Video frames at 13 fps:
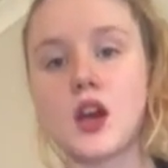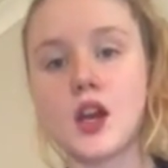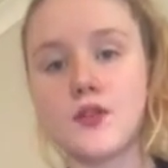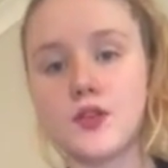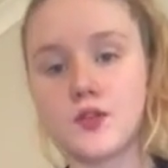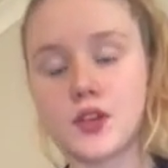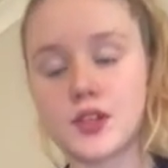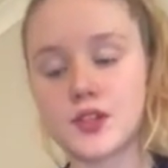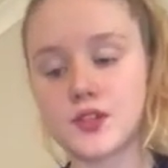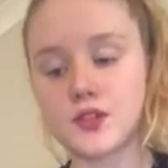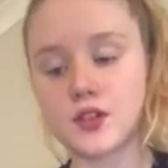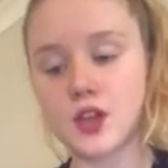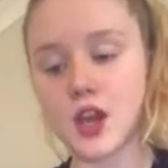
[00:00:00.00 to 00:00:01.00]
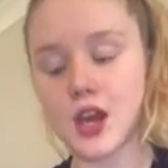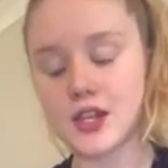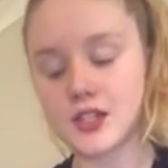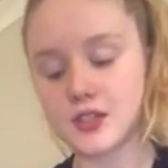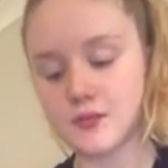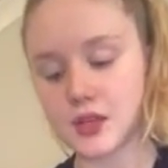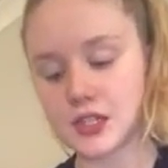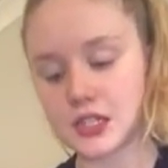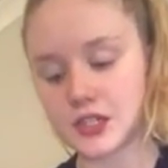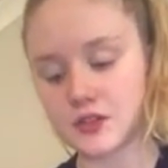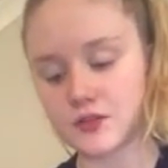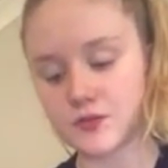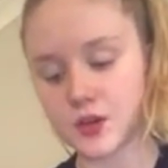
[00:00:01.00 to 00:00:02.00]
Hi everyone, so I did my
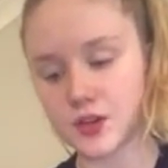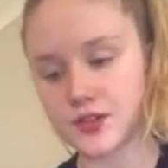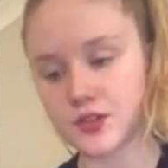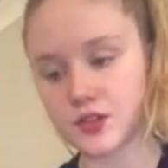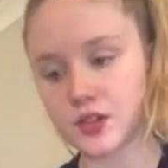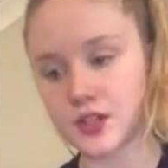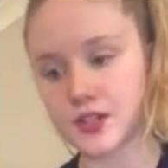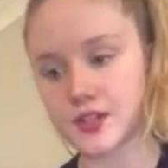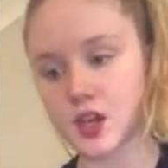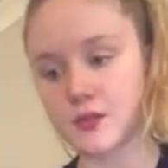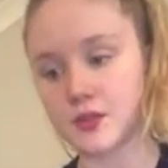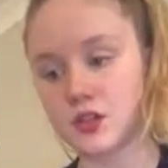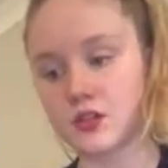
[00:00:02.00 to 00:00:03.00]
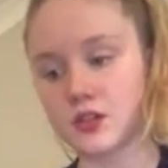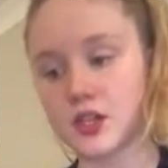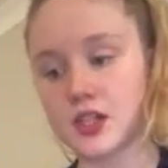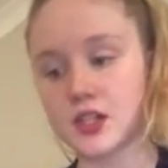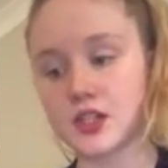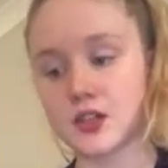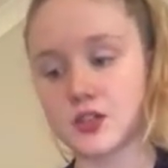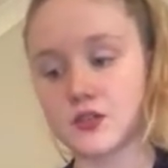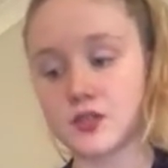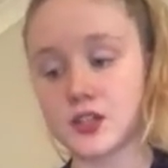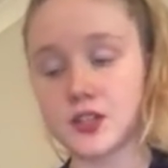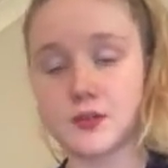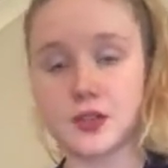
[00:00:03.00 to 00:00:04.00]
digital poster and assignment on intellectual
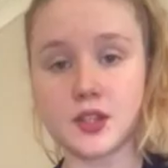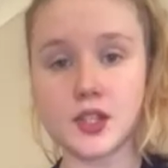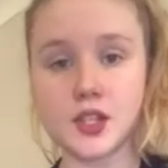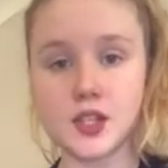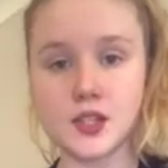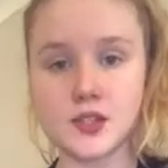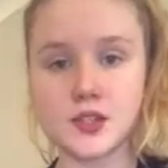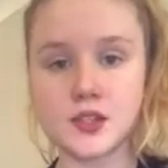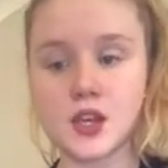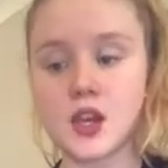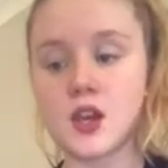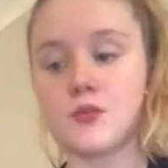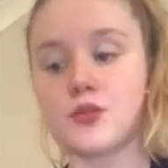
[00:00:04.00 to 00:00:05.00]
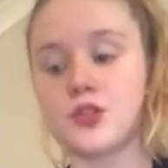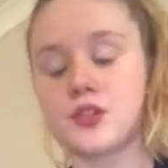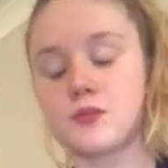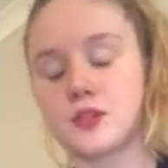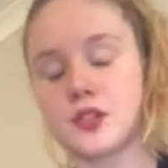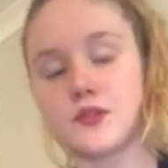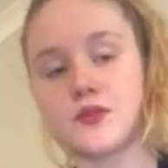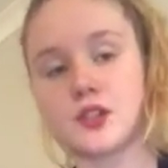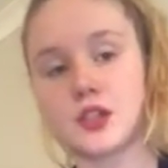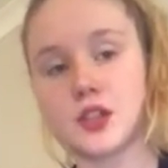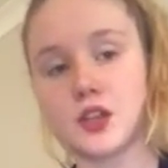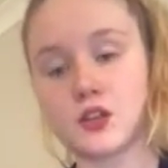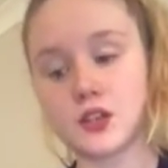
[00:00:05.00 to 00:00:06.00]
disabilities, more
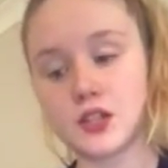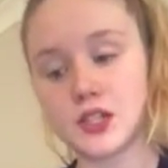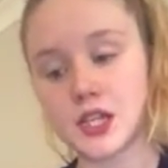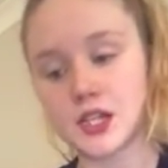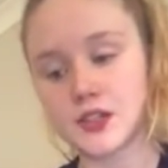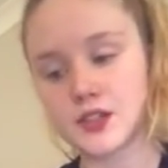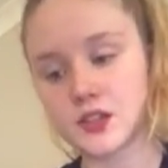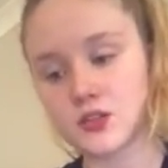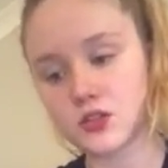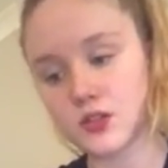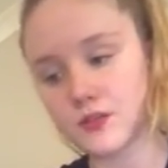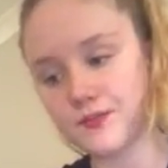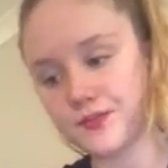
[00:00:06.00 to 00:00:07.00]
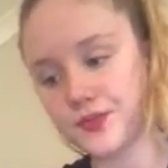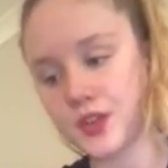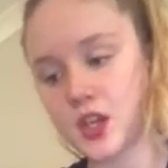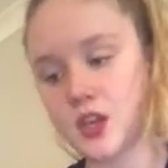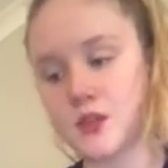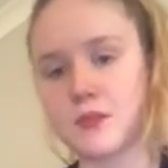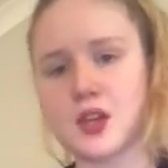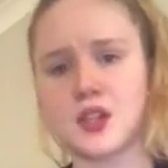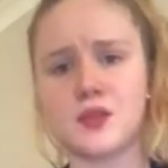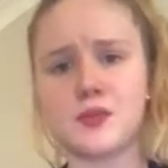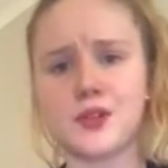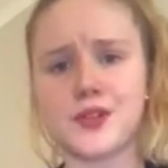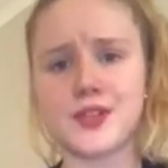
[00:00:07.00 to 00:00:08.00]
specifically on Down syndrome,
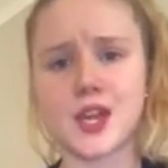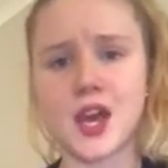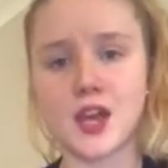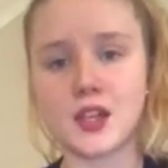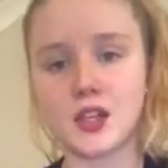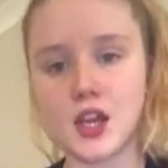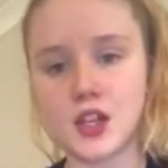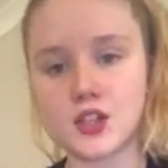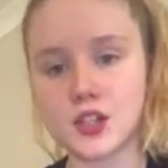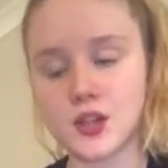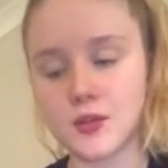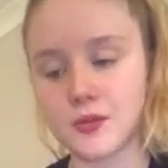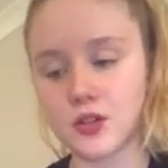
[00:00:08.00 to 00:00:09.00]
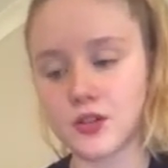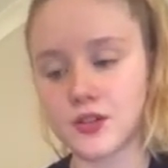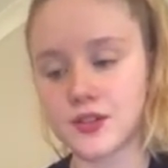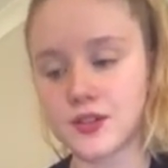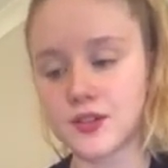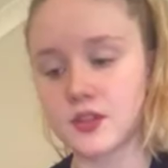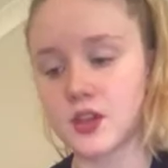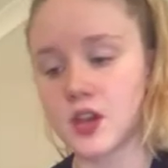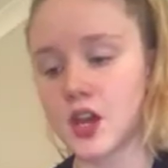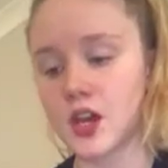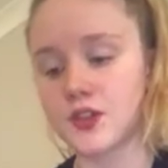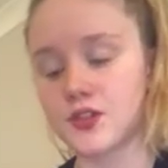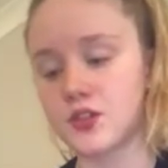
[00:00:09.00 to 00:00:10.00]
mainly because I hadn't actually come across
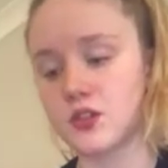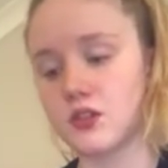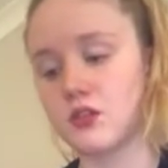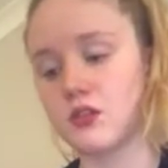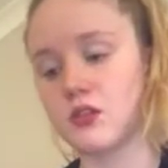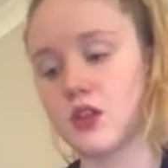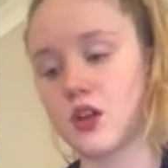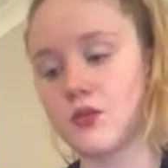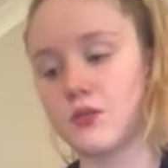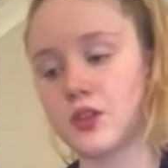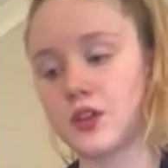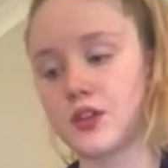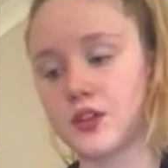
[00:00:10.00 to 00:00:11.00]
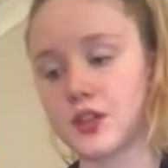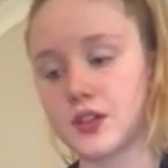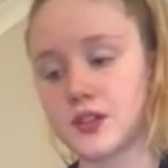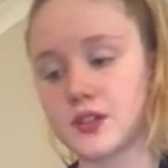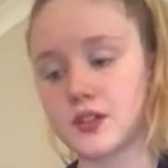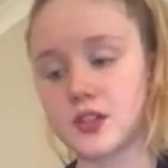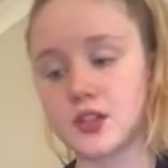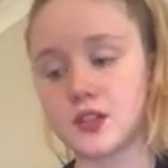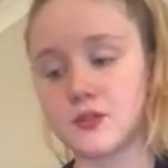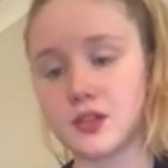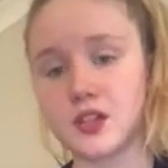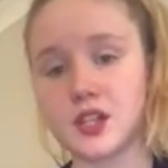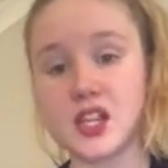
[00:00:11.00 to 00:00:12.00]
a student with this
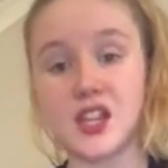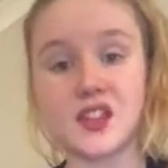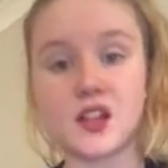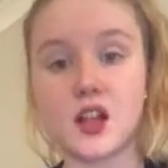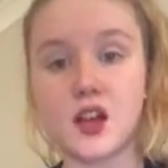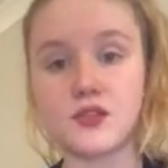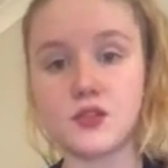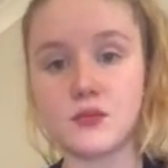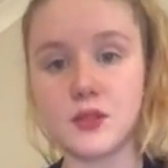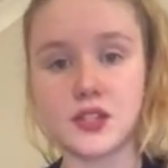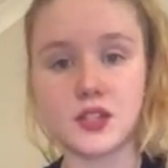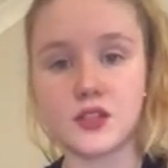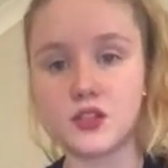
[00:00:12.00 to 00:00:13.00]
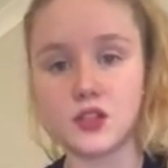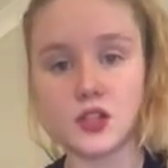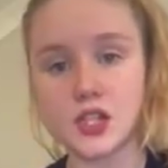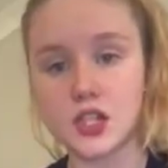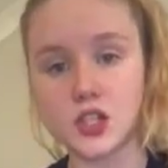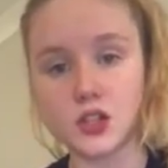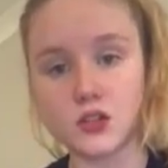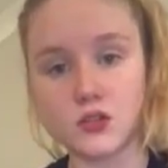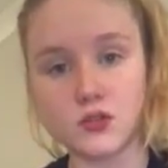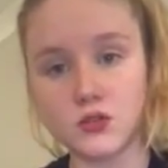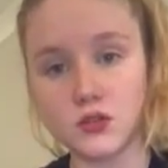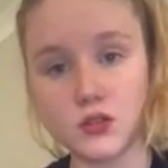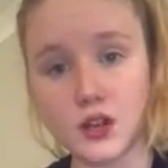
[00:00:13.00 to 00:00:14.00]
disability in the classroom as a student teacher
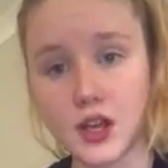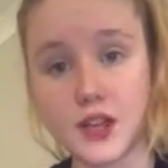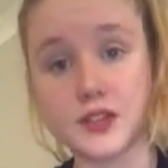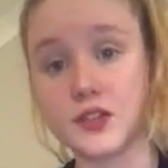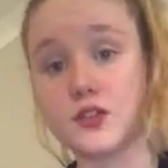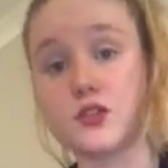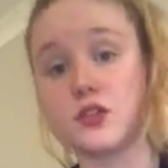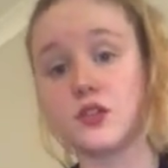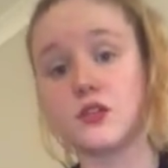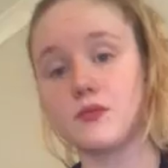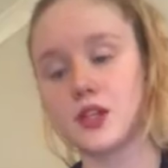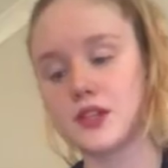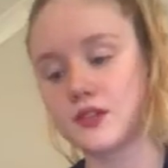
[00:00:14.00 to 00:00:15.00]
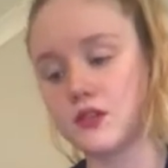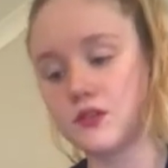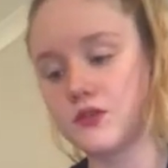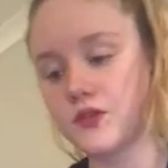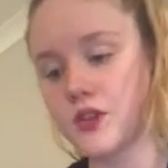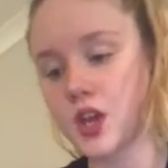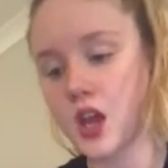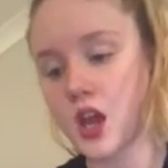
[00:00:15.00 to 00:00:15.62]
or as a student myself,